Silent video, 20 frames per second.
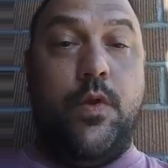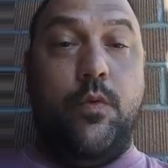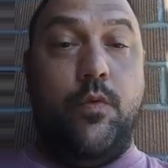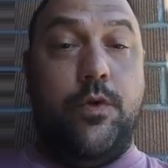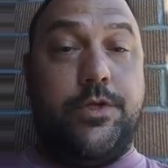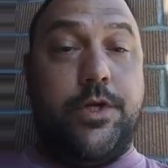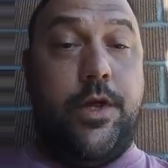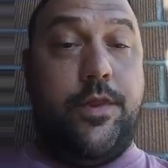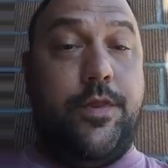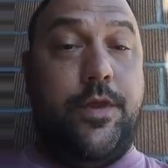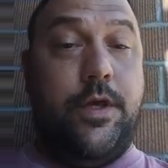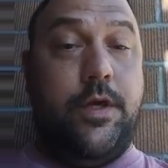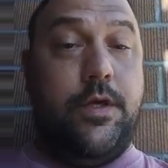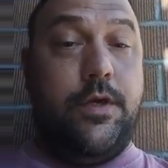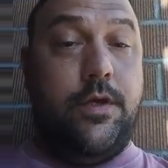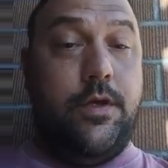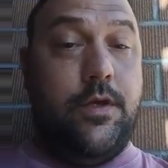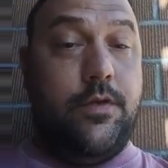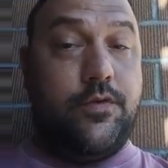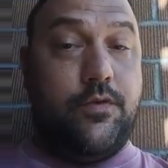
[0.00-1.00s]
which I
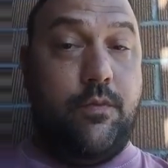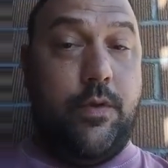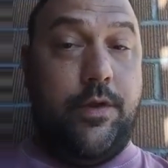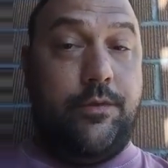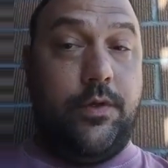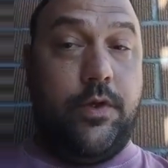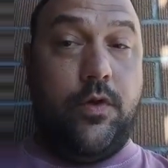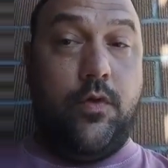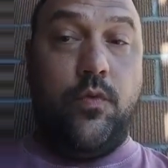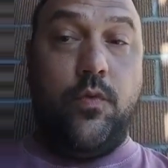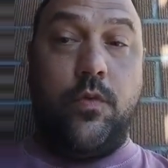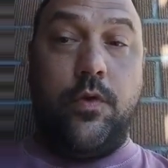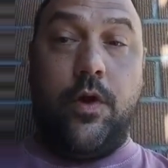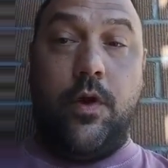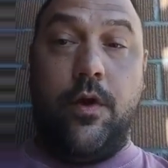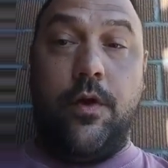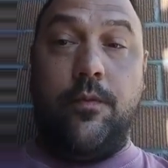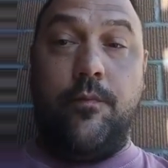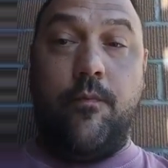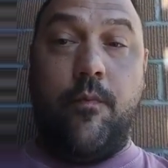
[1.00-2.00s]
think is around the
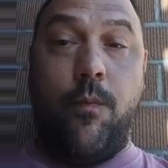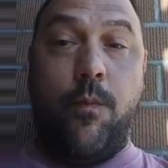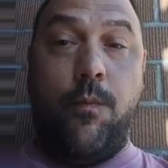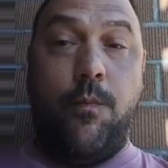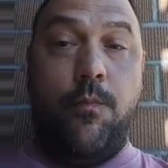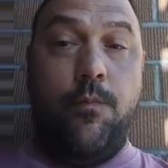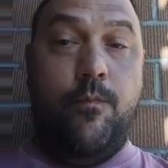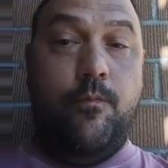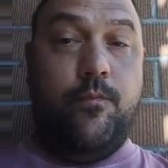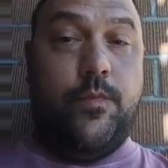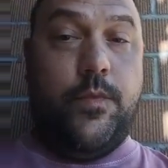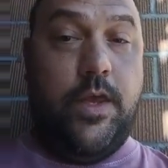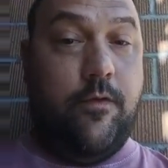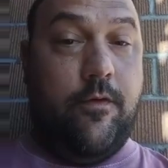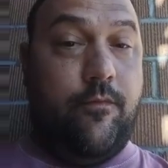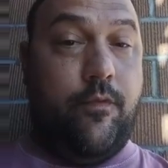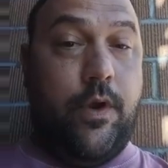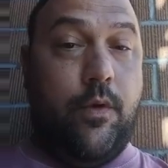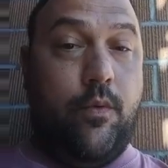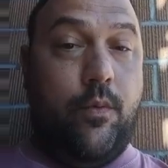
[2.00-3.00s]
corner
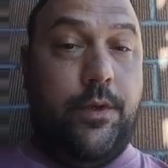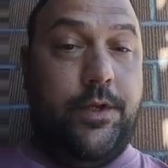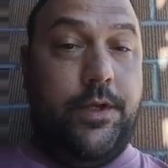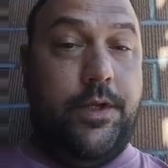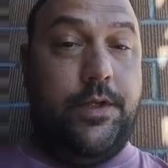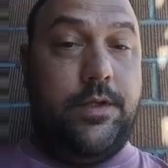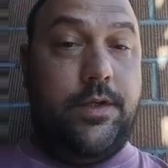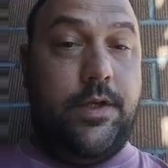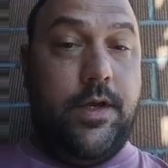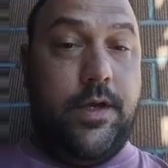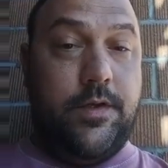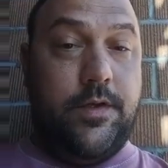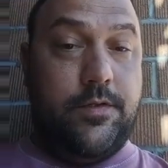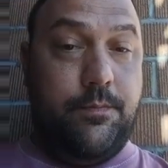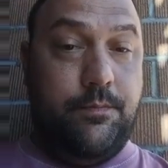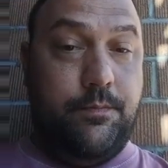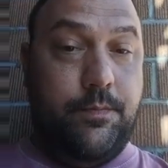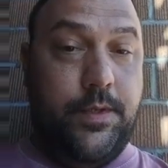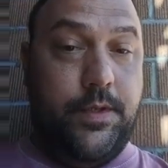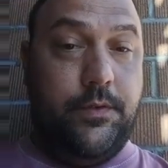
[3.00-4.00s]
if we are willing
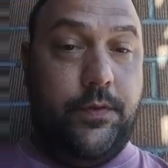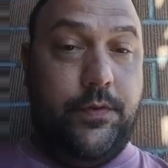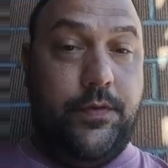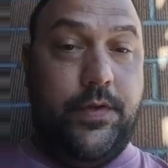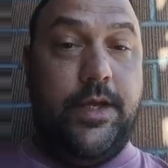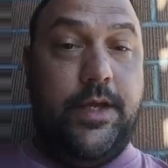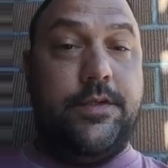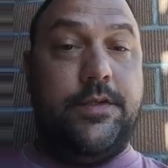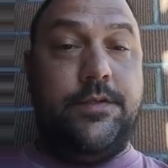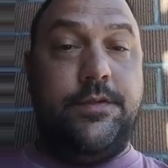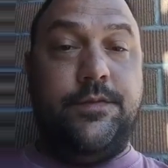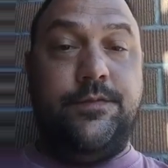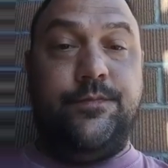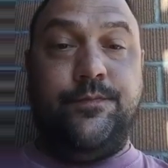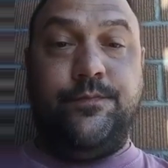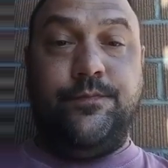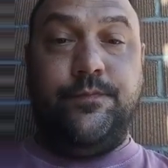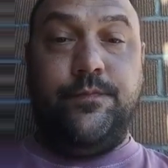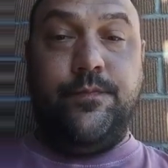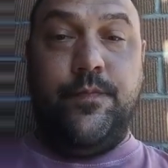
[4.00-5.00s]
to build it
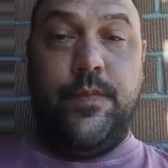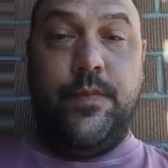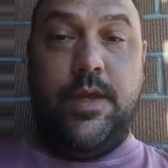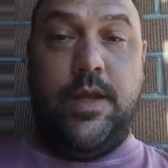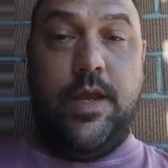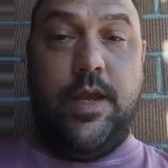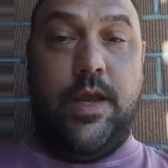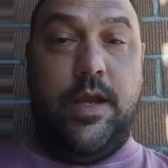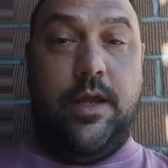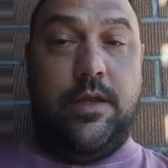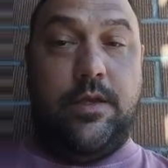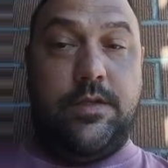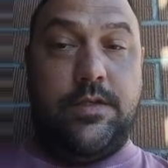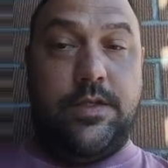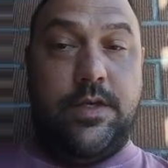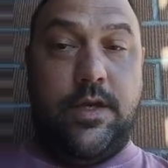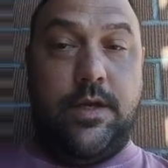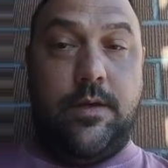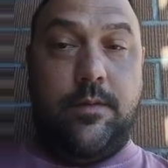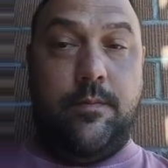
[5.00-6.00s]

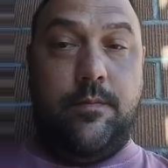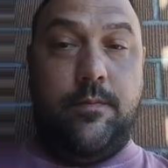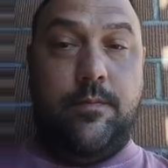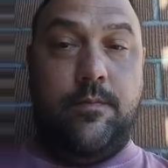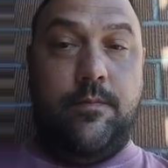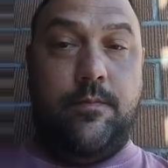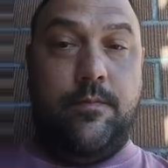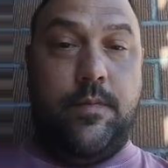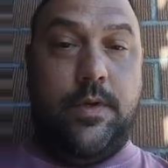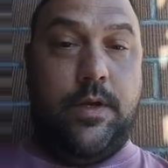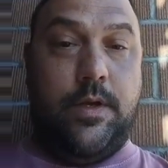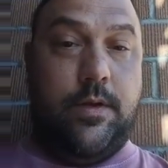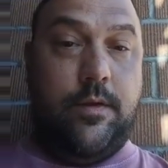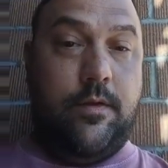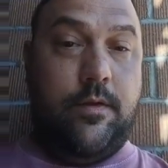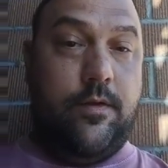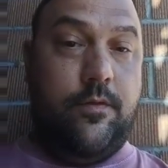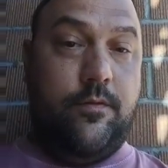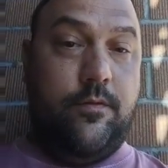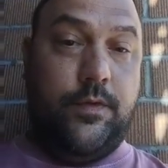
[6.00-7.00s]
and
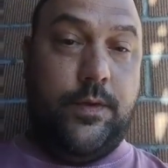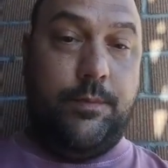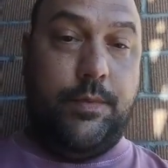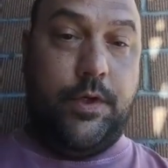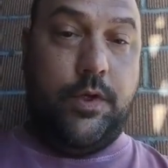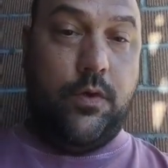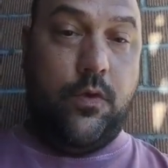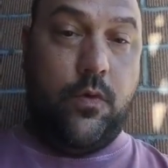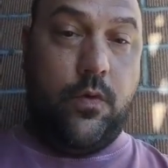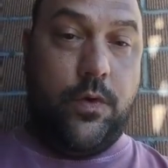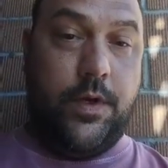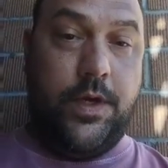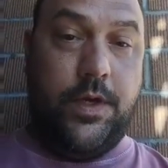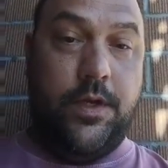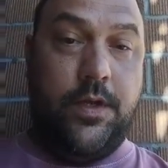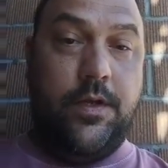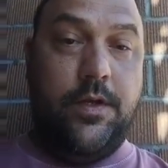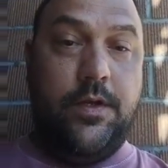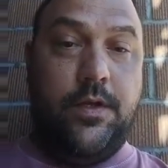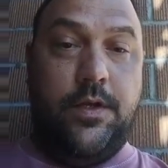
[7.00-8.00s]
flip a
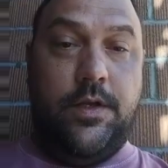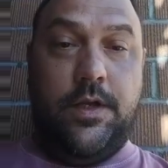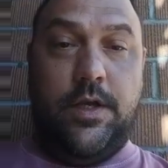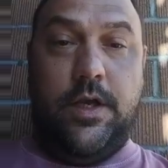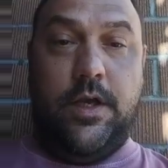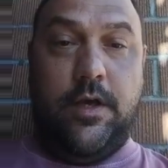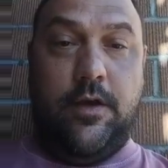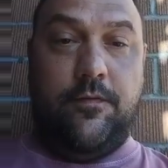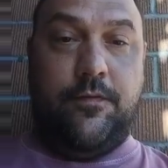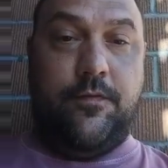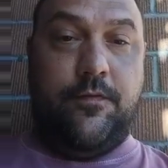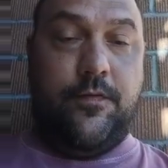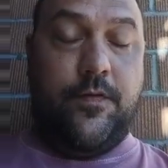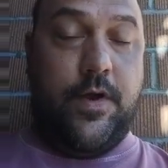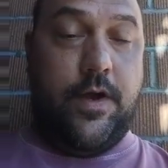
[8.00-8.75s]
coin if